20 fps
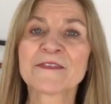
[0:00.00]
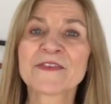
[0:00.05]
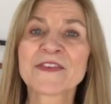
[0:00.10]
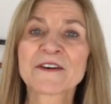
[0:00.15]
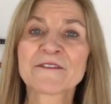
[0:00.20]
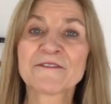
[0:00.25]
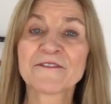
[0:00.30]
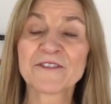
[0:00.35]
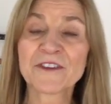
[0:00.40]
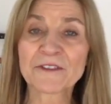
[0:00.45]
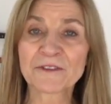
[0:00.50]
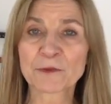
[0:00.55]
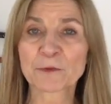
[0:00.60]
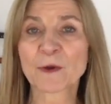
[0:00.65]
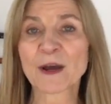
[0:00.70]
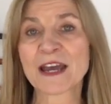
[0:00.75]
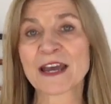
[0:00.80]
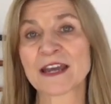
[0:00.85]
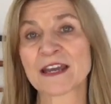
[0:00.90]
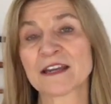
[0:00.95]
The fifth
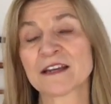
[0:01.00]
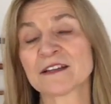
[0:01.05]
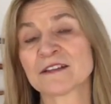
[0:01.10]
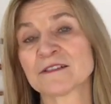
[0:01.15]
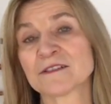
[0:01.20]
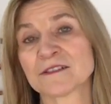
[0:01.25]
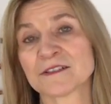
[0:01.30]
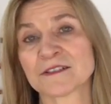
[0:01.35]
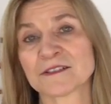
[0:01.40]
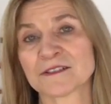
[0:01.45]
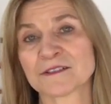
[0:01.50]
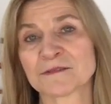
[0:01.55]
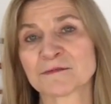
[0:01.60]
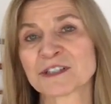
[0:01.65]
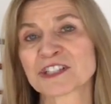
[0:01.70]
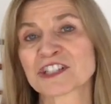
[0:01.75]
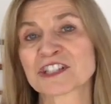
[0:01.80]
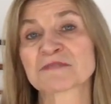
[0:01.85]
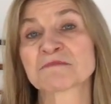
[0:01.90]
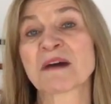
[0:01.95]
way,
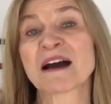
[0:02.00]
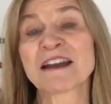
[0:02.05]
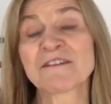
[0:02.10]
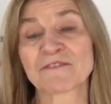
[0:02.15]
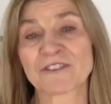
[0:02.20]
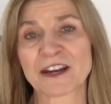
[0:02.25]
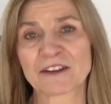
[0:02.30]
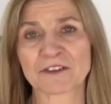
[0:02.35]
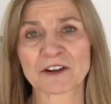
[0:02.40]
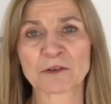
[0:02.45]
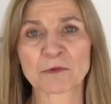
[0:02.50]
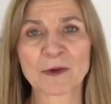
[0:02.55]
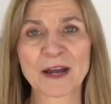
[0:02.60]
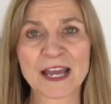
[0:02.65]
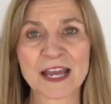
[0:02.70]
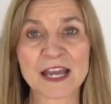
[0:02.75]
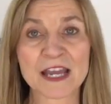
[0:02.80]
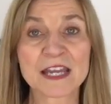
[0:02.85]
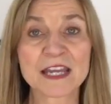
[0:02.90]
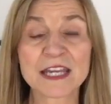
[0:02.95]
which is my favorite
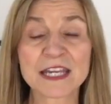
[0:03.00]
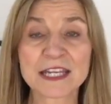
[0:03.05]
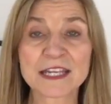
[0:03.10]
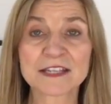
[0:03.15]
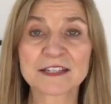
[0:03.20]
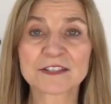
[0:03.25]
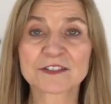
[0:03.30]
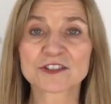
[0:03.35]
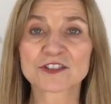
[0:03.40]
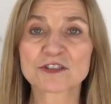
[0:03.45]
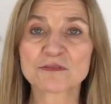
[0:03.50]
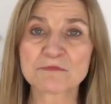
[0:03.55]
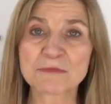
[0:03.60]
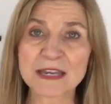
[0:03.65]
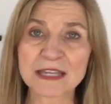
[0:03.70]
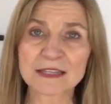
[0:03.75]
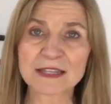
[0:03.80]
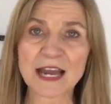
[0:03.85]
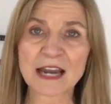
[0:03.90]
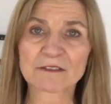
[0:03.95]
way, is to
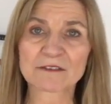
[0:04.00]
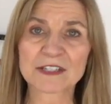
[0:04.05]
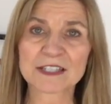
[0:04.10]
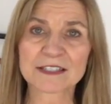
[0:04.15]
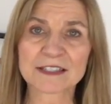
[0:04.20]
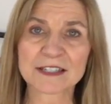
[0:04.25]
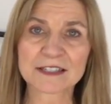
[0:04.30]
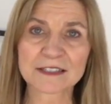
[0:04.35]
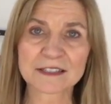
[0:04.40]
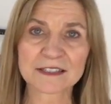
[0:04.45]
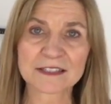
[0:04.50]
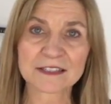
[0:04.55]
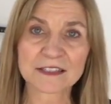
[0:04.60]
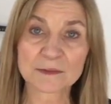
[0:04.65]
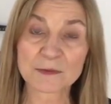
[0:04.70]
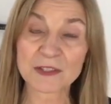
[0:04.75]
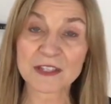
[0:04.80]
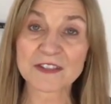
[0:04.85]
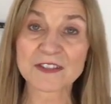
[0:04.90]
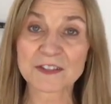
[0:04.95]
meet that
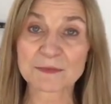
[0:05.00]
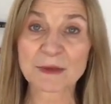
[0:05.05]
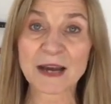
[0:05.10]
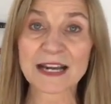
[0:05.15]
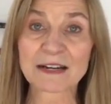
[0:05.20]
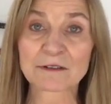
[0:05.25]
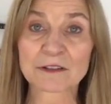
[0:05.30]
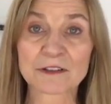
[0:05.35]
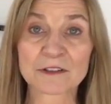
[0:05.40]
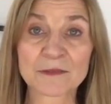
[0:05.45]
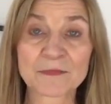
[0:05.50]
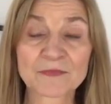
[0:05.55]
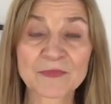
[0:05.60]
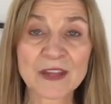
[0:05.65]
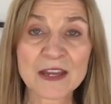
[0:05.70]
resistance with a spiral.